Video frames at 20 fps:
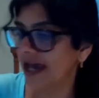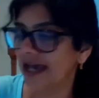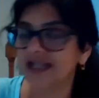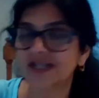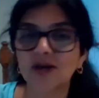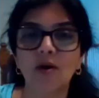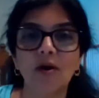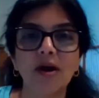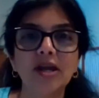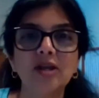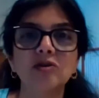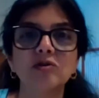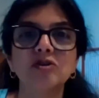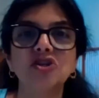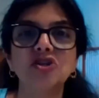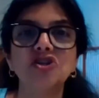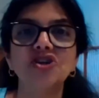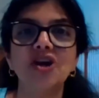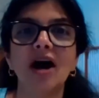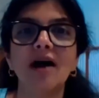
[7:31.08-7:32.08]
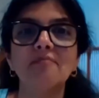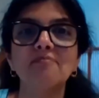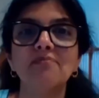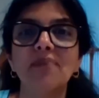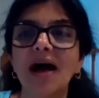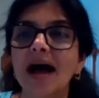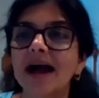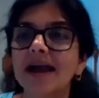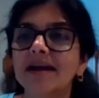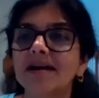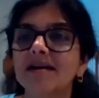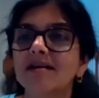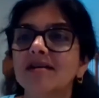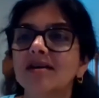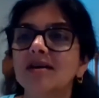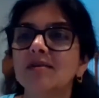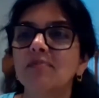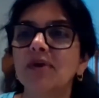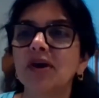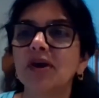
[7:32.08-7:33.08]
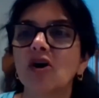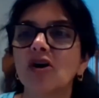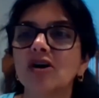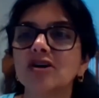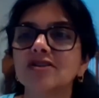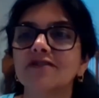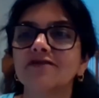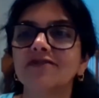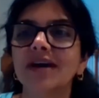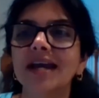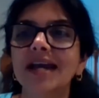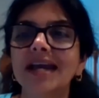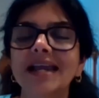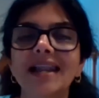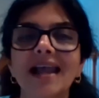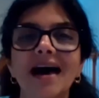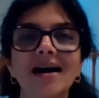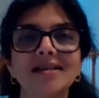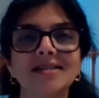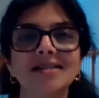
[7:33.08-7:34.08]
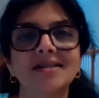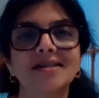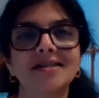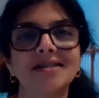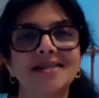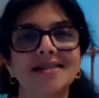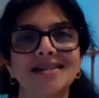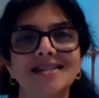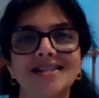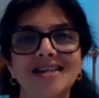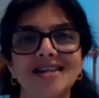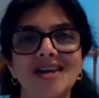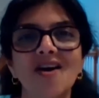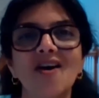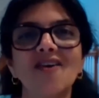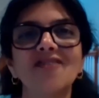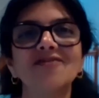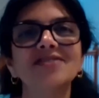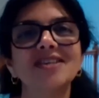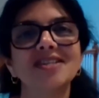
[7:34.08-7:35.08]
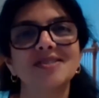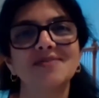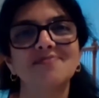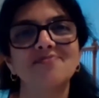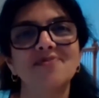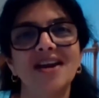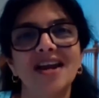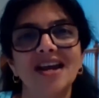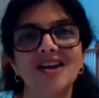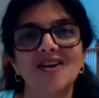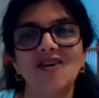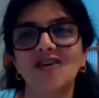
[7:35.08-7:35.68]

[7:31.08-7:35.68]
is going to jump higher because of the elasticity of the spring.